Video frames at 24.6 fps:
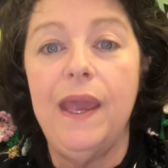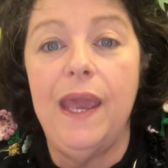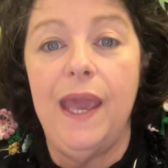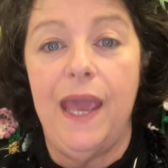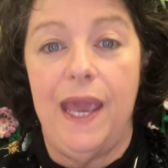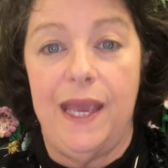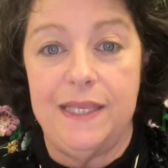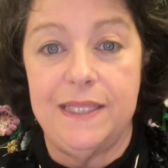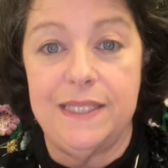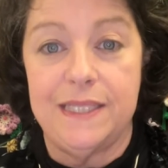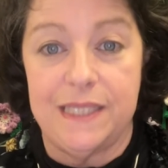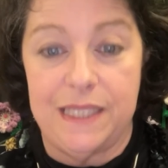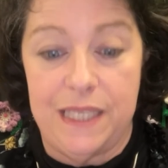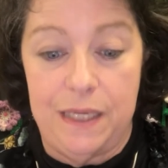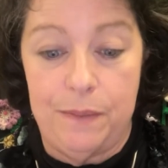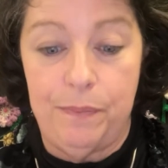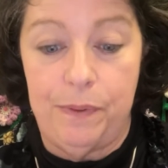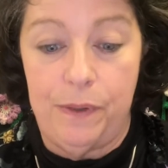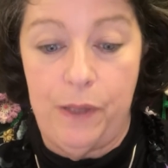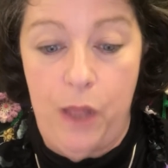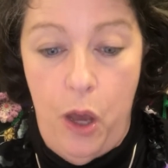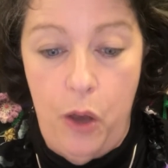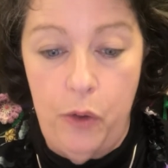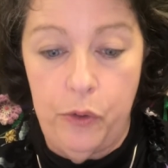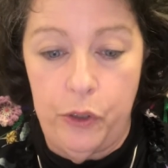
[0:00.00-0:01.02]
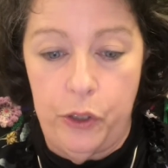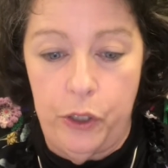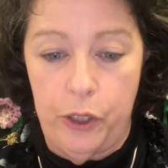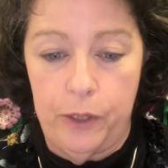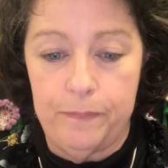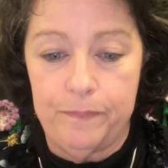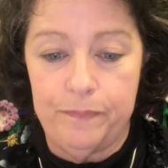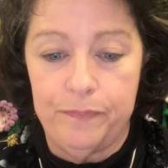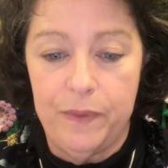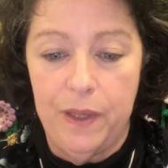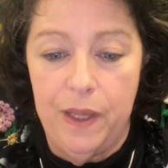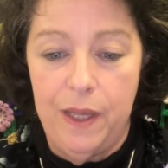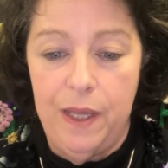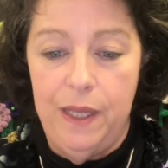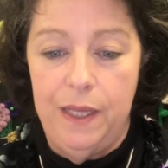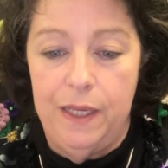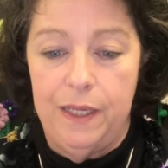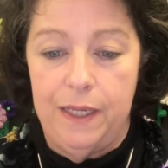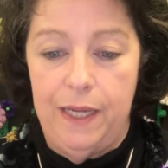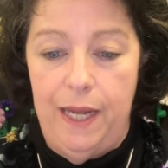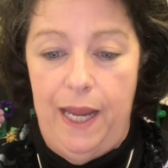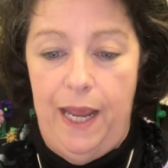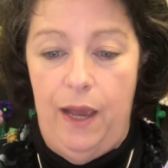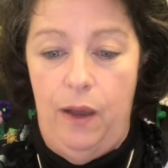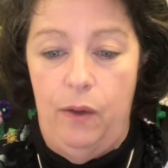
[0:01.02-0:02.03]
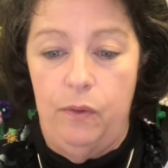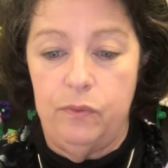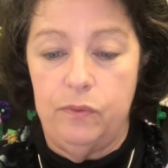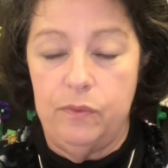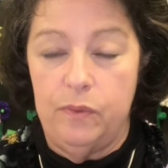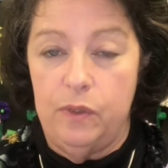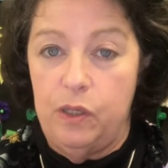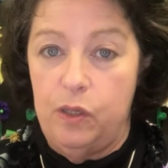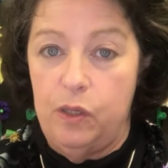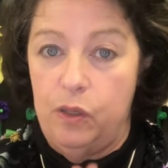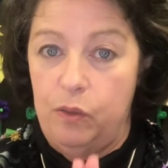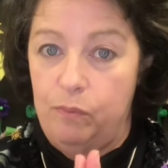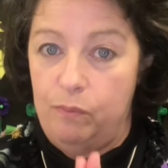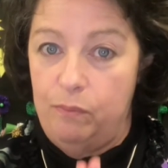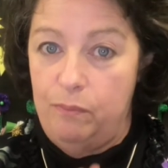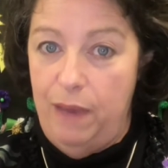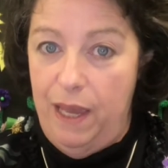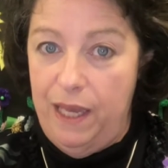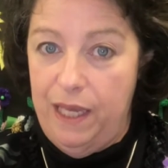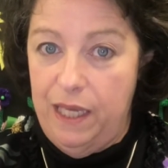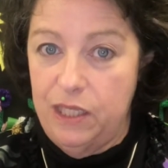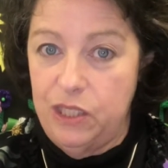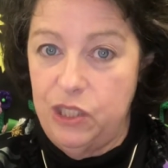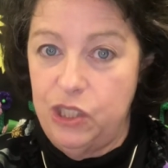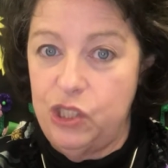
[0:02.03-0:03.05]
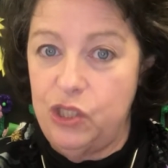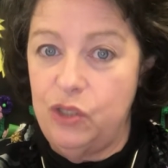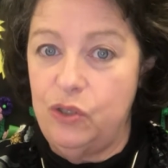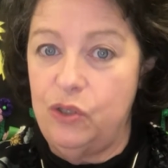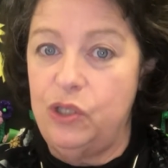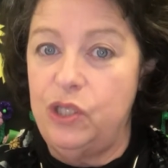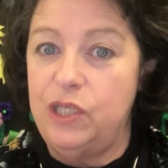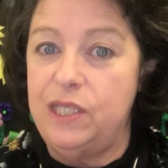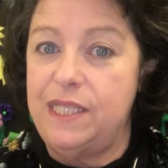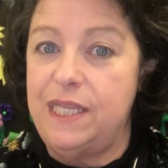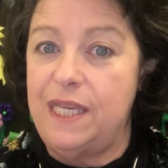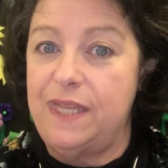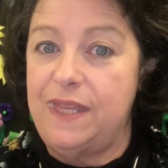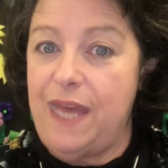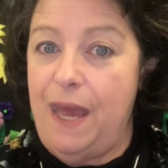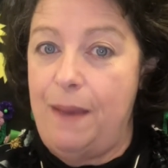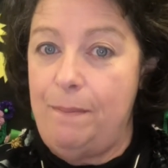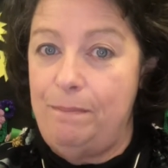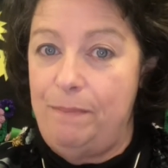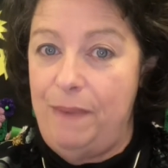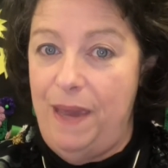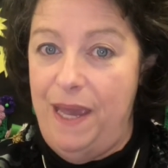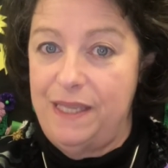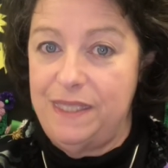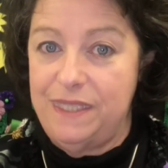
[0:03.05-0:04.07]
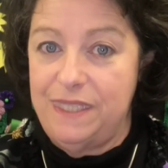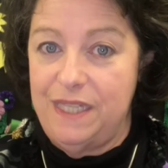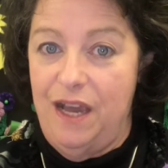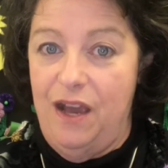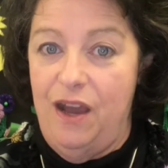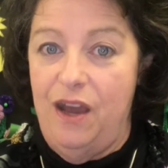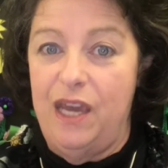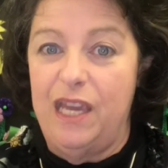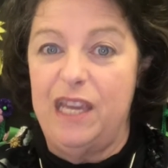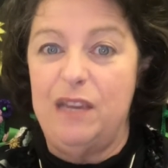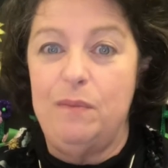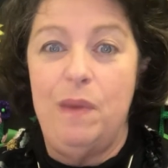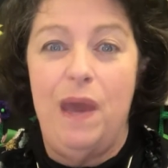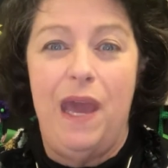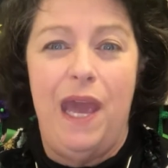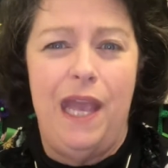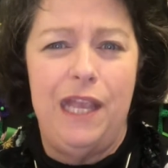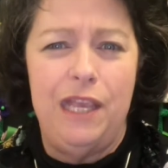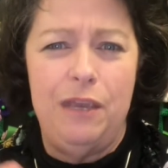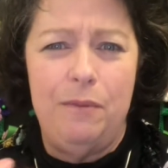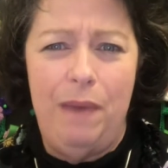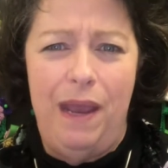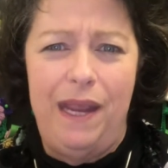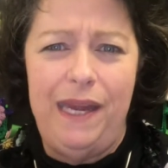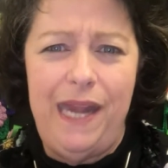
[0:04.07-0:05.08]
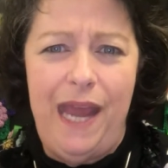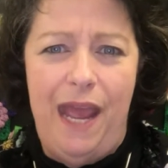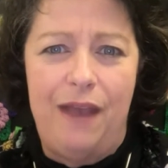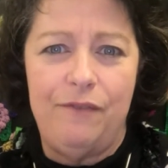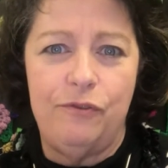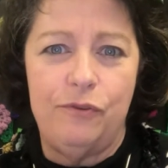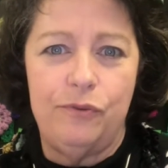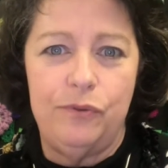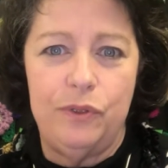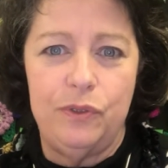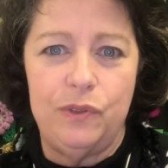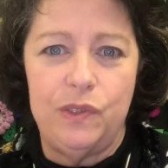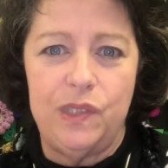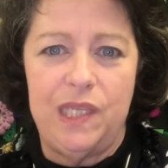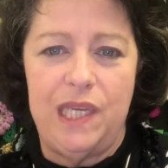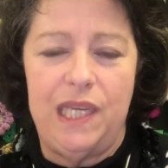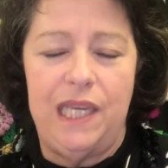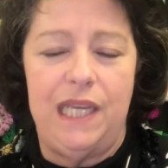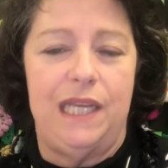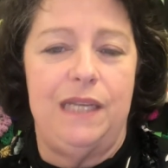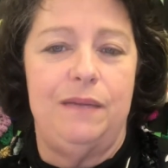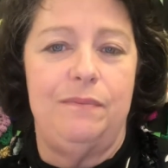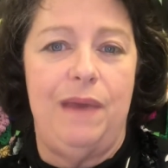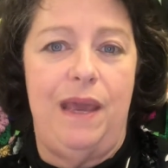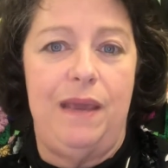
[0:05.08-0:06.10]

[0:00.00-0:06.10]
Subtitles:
and sleep longer. Now, making sure you set that bedtime, and you might have a routine.